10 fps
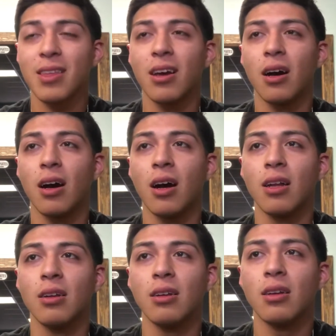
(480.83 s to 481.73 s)

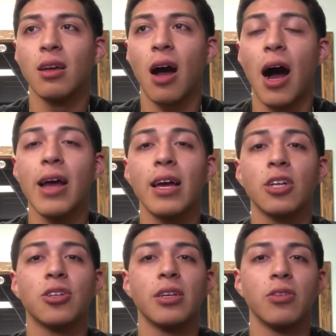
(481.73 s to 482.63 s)
uh, I
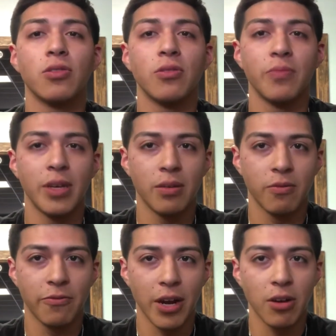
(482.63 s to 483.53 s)
actually used to be
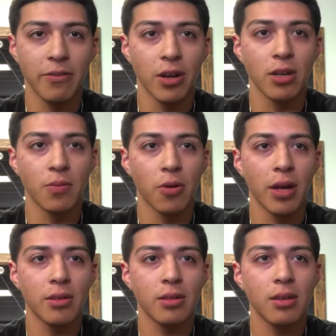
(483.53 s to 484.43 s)
very, very
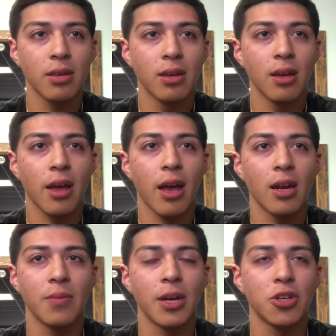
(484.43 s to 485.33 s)
depressed.
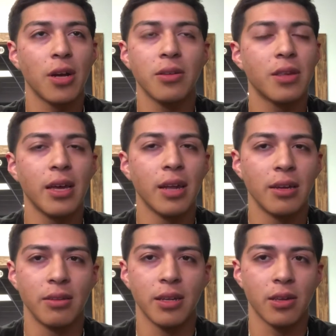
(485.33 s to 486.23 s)
And I'm not trying to say
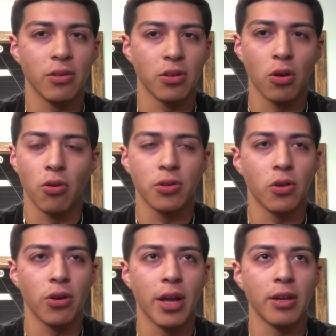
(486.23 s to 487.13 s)
like details or the whole
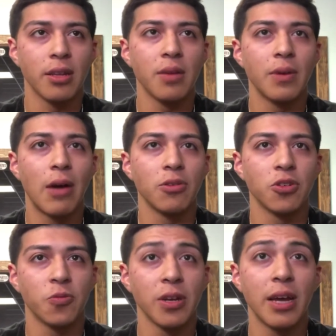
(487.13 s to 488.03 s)
story or anything, but I was
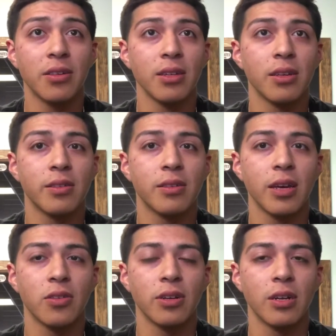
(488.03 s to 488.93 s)
just realizing this
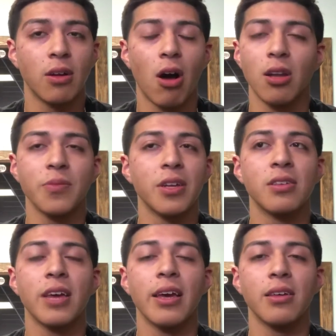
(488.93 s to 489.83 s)
yesterday. All I'm gonna
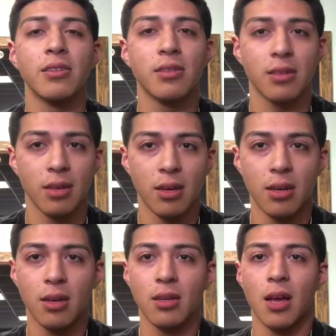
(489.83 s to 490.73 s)
say is,
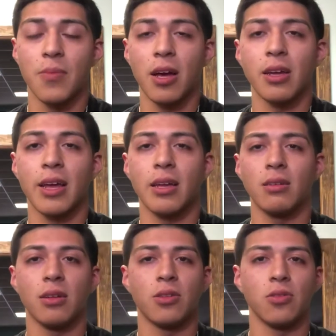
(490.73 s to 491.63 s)
I'm not gonna get
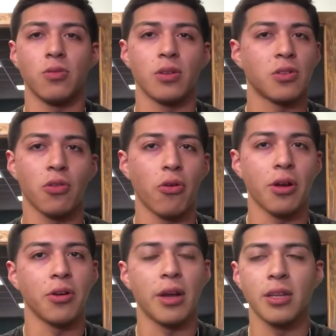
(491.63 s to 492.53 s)
into a
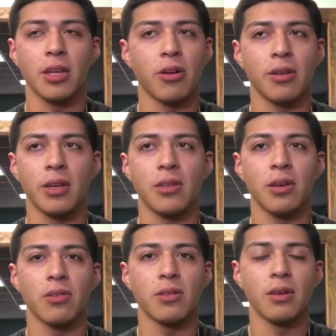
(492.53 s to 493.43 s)
story or anything or
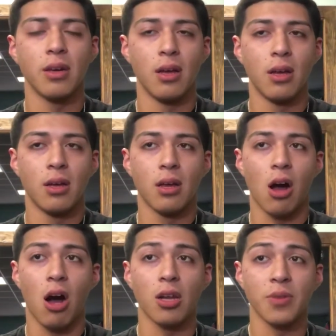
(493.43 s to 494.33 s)
details.
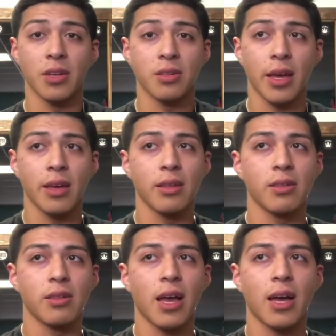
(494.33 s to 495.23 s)
All I'm gonna say
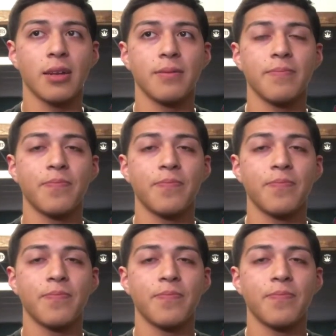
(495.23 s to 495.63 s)
is that